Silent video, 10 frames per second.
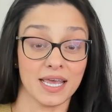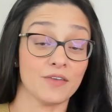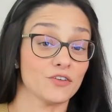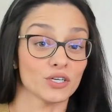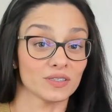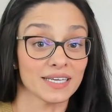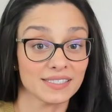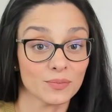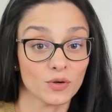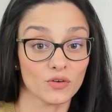if your
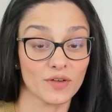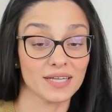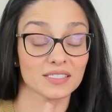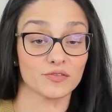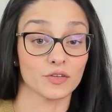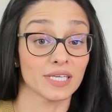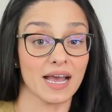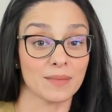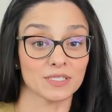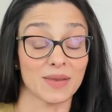LinkedIn profile is fully
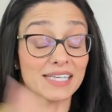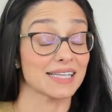optimized.